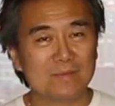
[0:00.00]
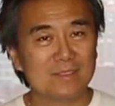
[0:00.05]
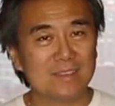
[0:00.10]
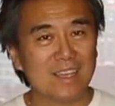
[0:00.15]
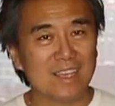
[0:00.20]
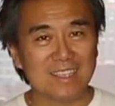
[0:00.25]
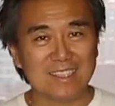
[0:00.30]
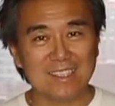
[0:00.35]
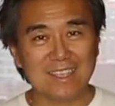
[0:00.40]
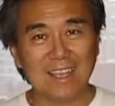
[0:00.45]

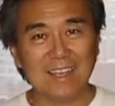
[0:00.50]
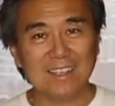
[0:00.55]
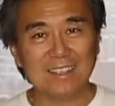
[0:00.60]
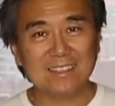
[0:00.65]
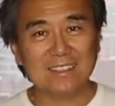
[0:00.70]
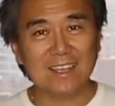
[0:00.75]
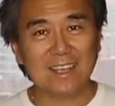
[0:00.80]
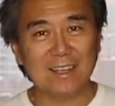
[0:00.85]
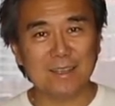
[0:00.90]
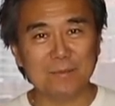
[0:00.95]
Exciting
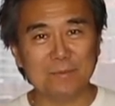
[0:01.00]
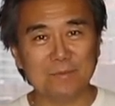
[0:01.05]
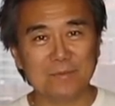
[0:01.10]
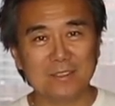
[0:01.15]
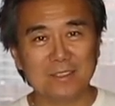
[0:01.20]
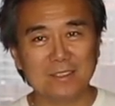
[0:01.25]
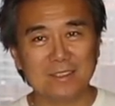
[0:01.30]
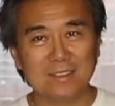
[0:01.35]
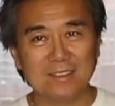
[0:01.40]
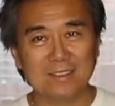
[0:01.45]

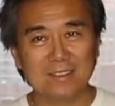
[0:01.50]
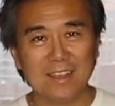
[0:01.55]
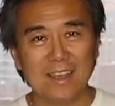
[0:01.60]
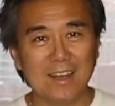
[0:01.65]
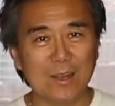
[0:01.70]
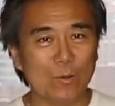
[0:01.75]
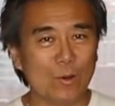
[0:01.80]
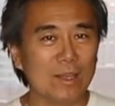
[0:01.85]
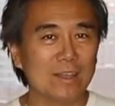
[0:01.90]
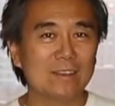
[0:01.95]
times.
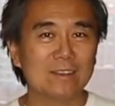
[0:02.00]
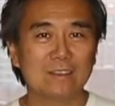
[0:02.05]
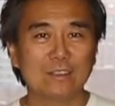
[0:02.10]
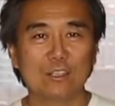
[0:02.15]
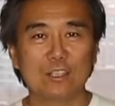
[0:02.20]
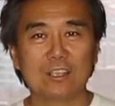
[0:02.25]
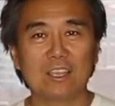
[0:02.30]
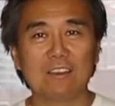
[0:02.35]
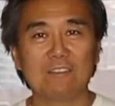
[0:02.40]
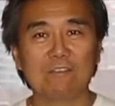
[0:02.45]
Anyway,
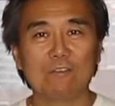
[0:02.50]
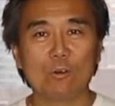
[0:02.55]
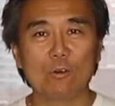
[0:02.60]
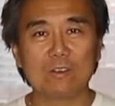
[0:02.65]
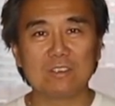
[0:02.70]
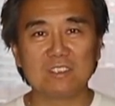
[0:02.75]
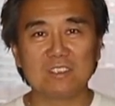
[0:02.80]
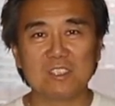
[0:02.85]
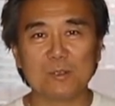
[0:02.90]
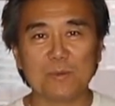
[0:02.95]
looking
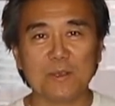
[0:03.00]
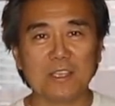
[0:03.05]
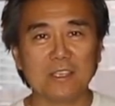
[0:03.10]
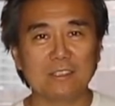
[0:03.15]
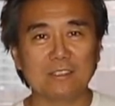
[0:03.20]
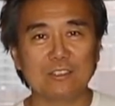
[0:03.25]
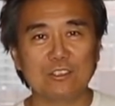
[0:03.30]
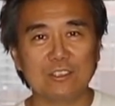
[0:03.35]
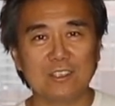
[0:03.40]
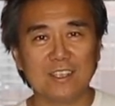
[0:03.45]
forward to
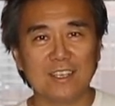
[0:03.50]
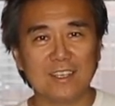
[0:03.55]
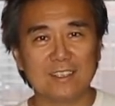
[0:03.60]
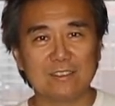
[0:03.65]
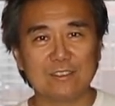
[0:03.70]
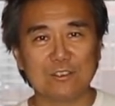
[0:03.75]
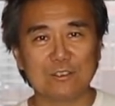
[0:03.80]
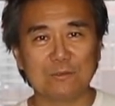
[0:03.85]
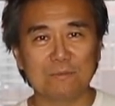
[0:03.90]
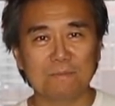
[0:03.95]
speaking to you again
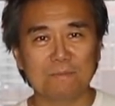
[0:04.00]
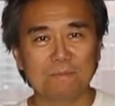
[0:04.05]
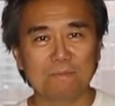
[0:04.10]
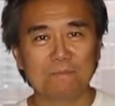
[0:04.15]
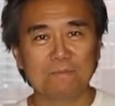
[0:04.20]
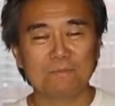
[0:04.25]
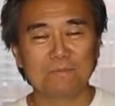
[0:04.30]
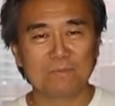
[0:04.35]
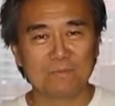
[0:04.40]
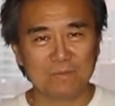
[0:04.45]
soon.
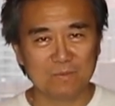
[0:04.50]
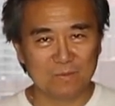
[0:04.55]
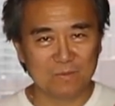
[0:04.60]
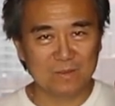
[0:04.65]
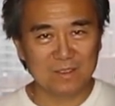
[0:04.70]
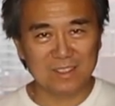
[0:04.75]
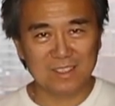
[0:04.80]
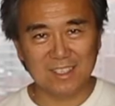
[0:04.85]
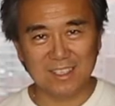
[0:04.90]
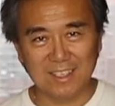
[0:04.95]

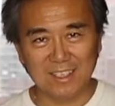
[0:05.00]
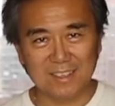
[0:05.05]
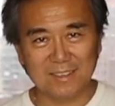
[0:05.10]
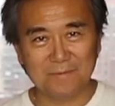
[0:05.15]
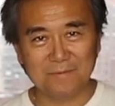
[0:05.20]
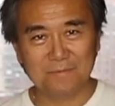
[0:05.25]
See ya.